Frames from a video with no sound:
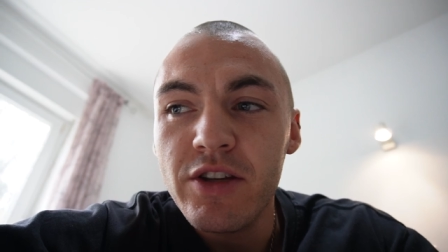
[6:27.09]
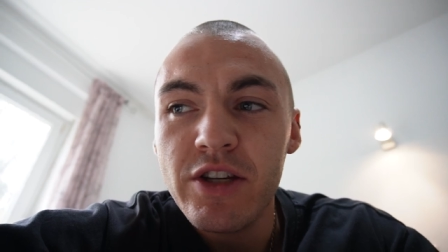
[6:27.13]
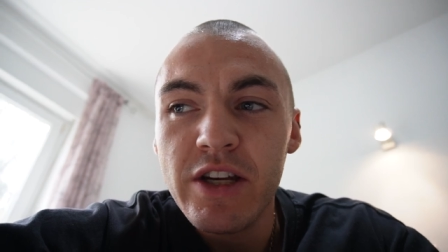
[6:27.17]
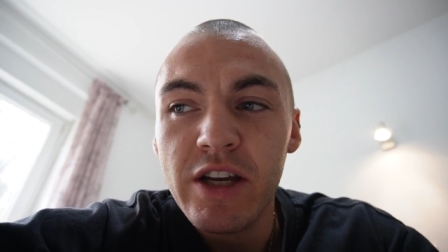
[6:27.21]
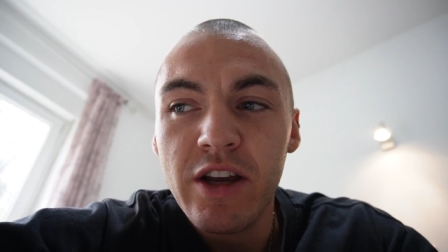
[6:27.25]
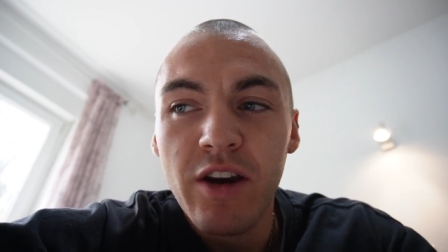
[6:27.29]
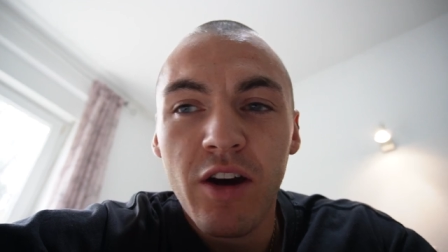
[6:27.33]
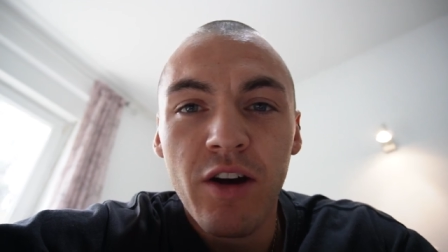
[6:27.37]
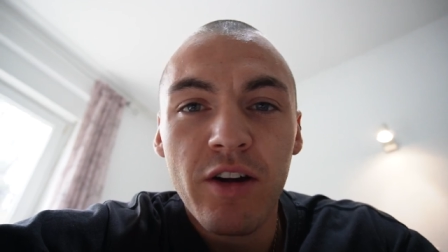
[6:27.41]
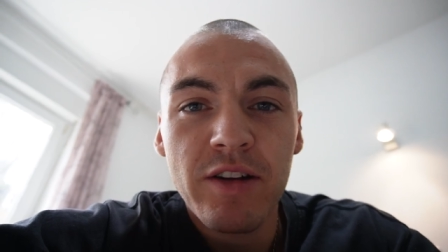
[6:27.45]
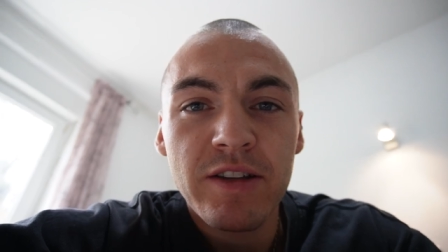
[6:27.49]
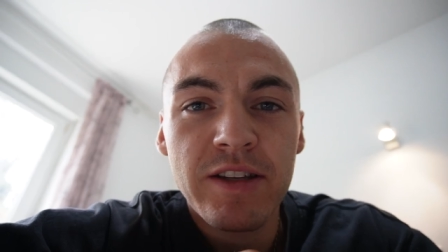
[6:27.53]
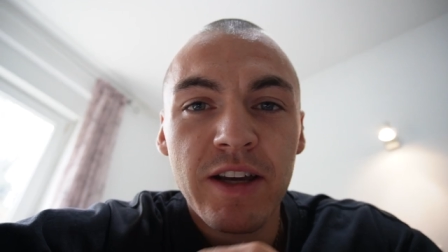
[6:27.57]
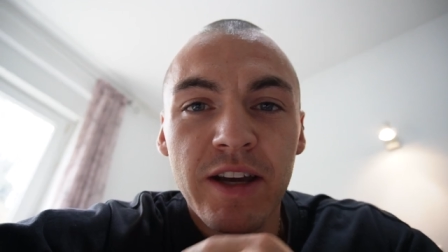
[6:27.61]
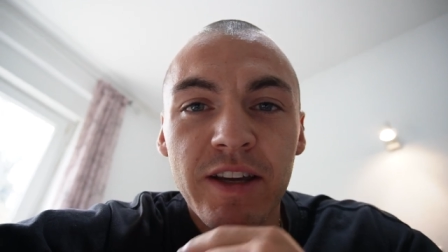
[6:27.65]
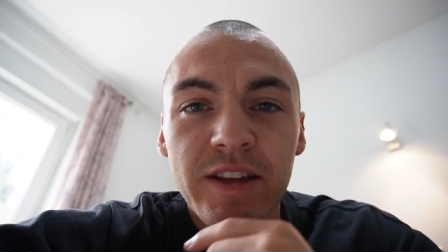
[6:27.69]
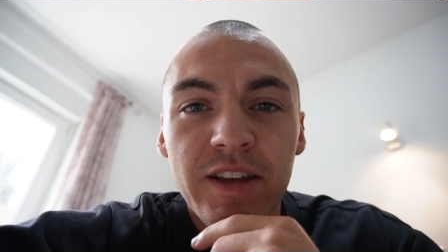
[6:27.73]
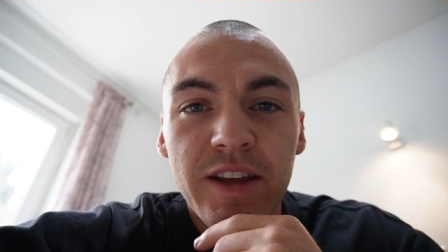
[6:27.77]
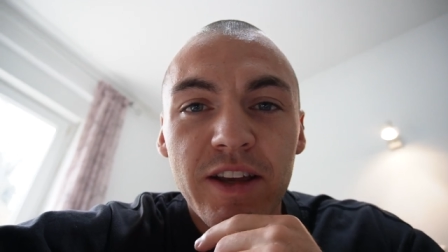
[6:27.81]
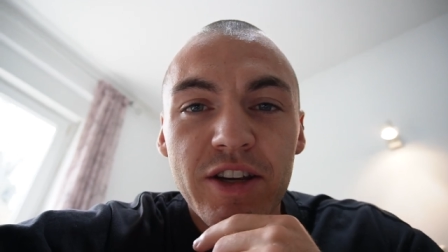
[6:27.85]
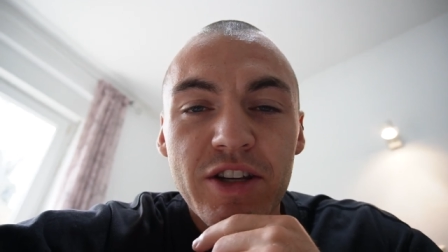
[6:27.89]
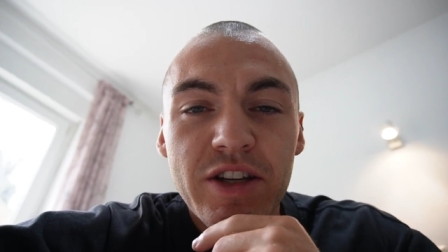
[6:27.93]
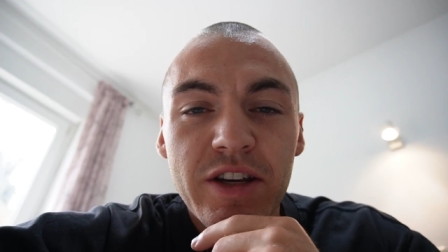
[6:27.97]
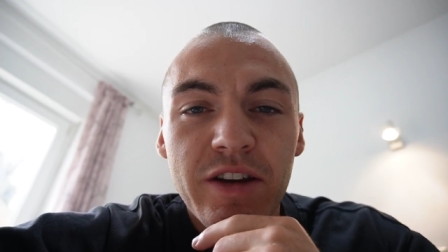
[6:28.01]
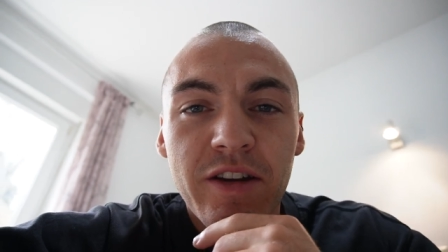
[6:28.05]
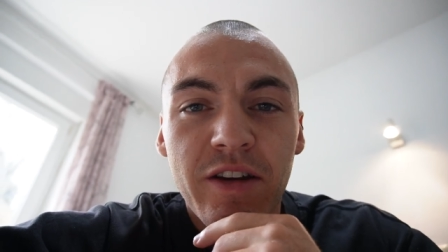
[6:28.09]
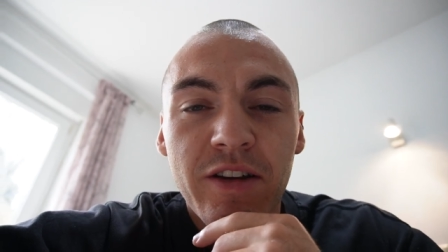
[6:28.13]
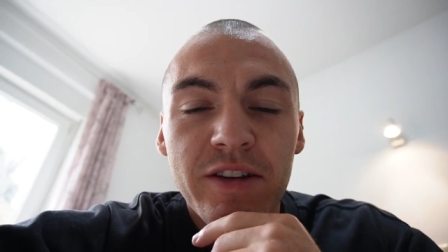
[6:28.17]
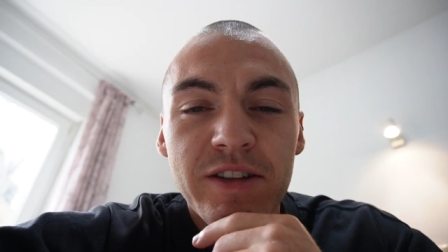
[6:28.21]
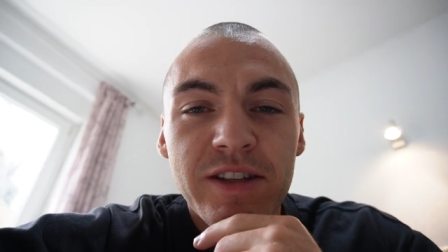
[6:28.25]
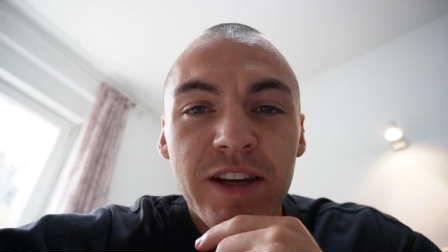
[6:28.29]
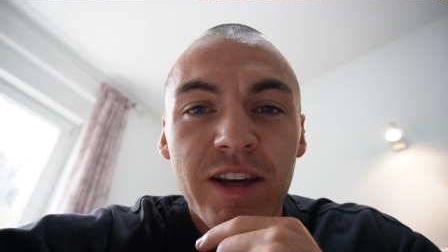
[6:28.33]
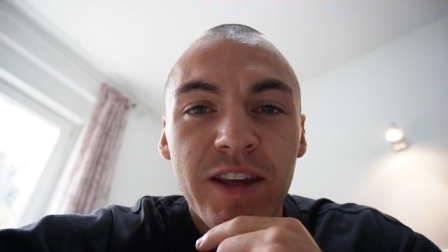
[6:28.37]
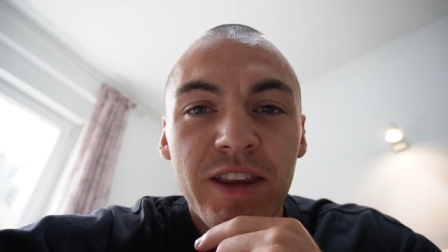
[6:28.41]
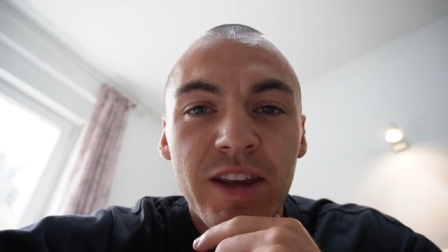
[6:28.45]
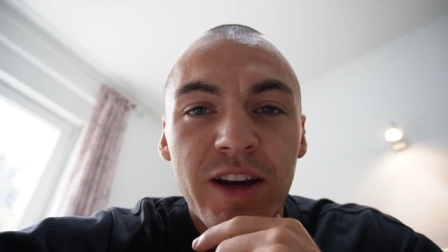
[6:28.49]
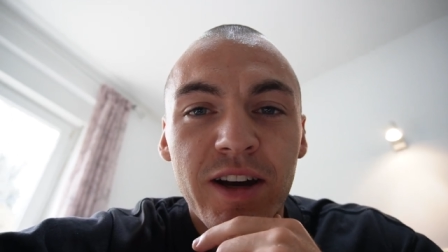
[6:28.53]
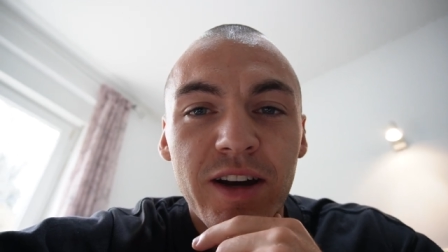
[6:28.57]
she can't take this, she can't
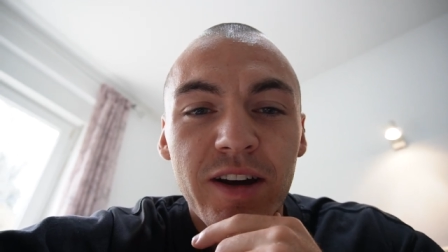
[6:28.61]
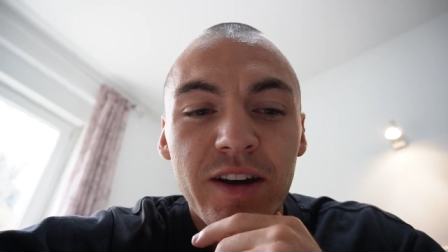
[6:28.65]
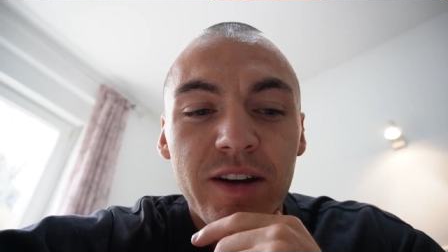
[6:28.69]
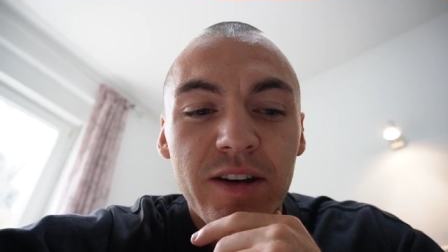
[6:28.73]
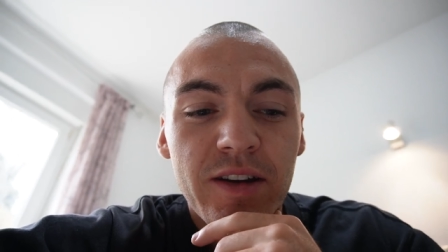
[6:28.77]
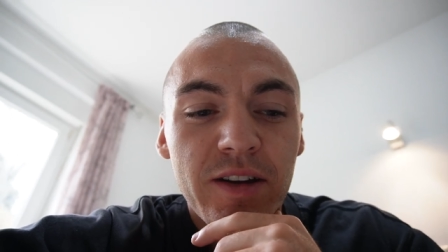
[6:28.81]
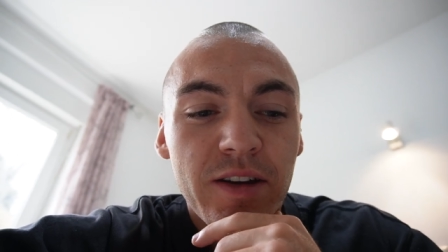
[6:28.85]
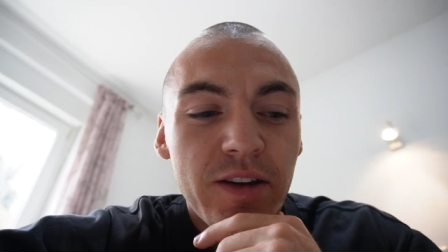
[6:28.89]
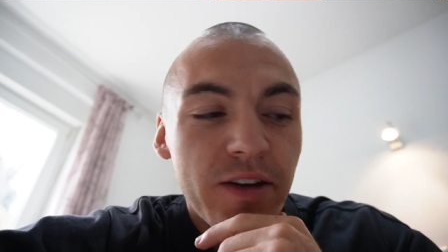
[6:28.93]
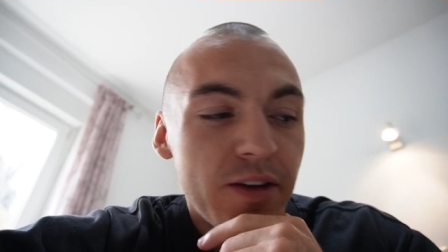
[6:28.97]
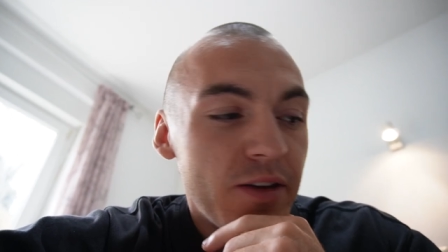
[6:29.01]
take that.